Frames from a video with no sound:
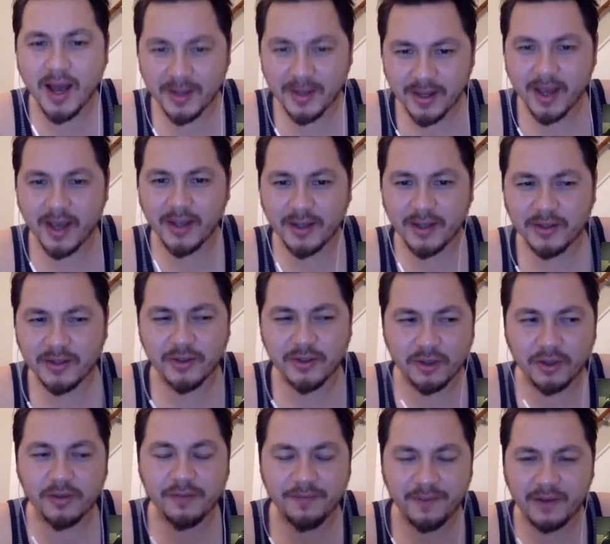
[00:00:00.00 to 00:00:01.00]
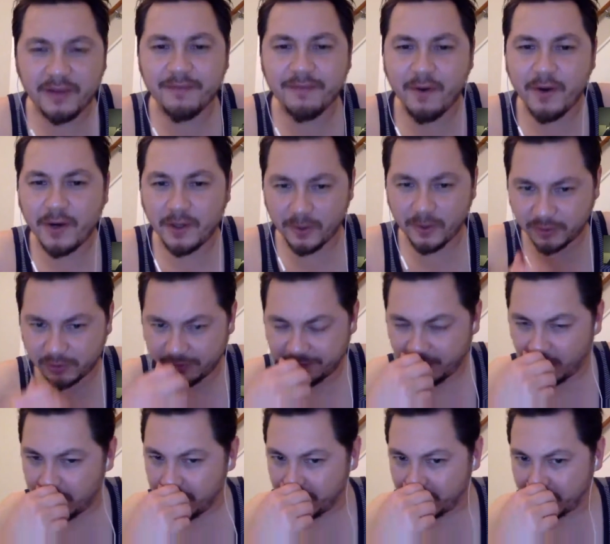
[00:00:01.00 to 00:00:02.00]
You're feeling very
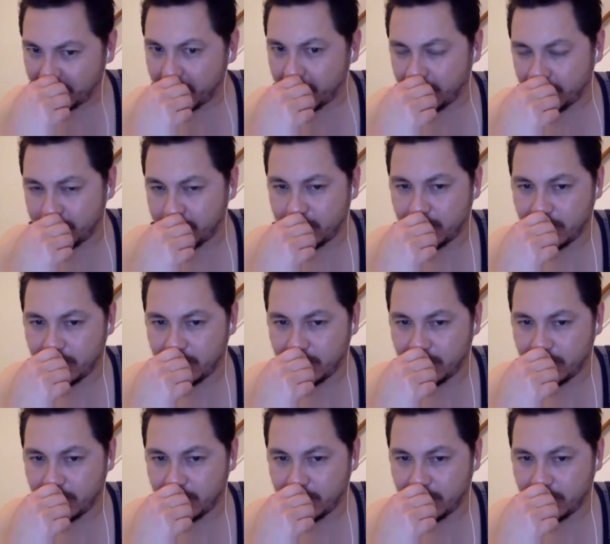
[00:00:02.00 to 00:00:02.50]
claustrophobic now,